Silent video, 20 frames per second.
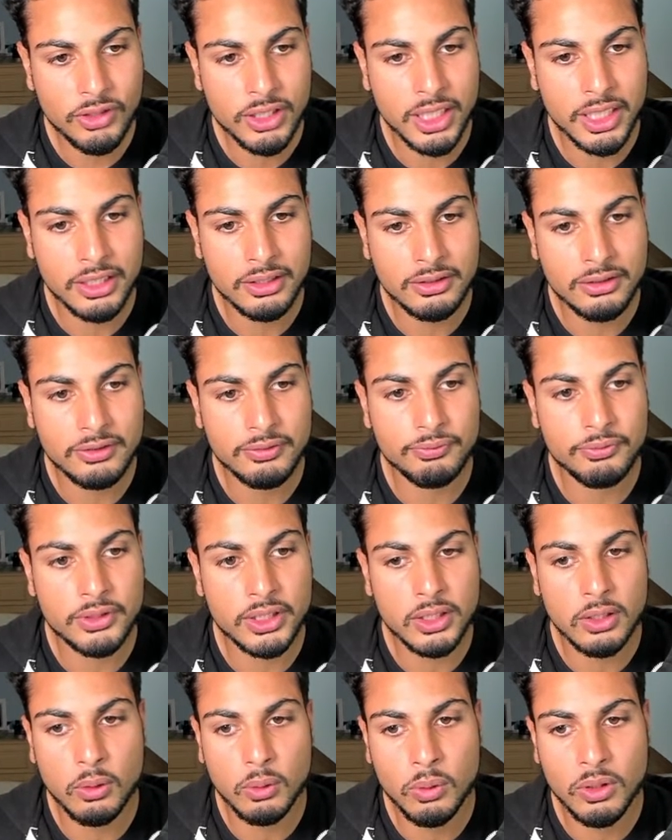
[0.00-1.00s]
And the
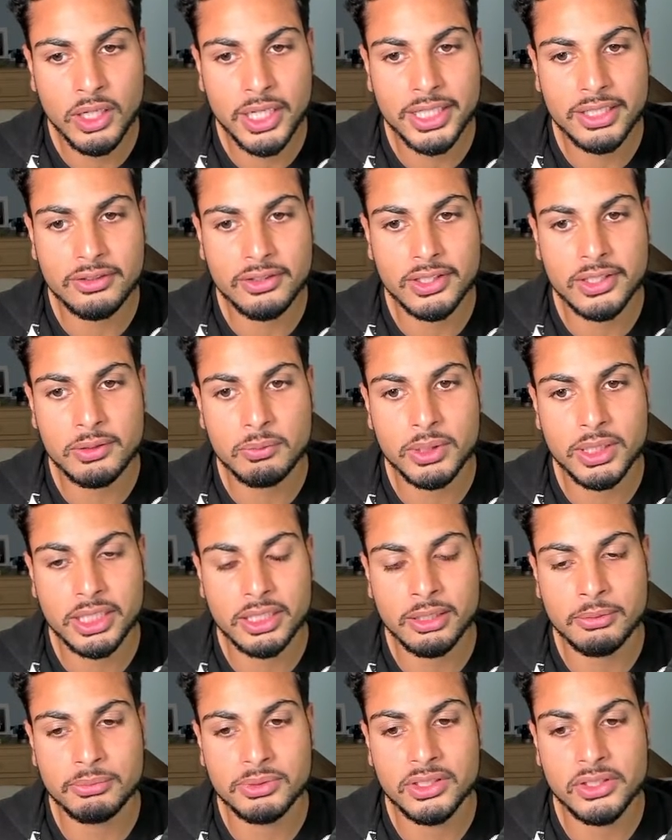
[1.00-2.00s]
whole idea when it
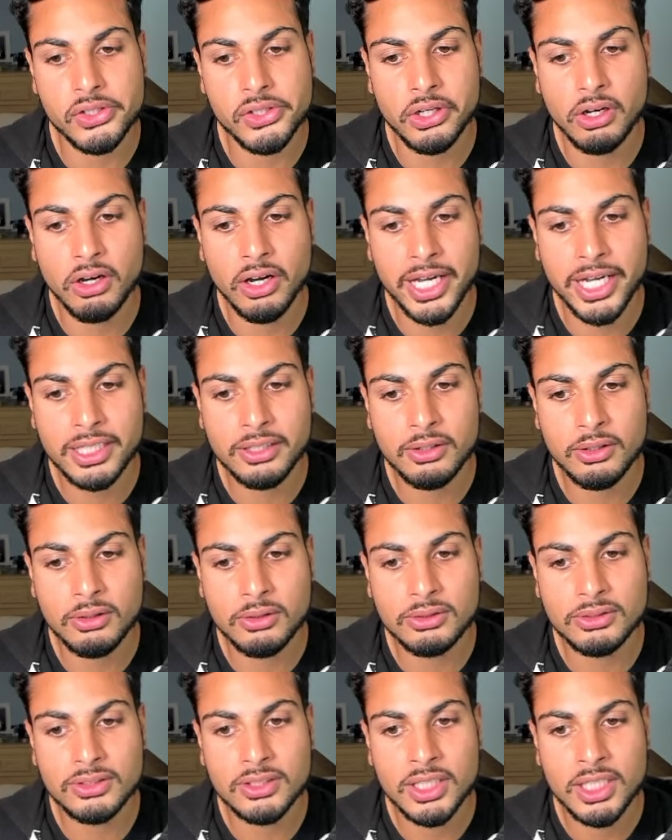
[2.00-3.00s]
comes to your
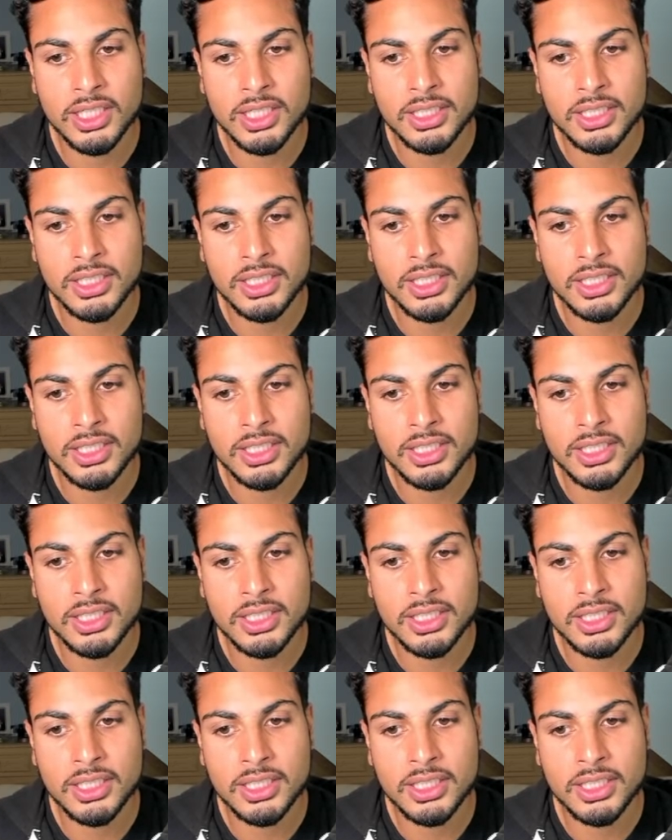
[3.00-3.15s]
icons,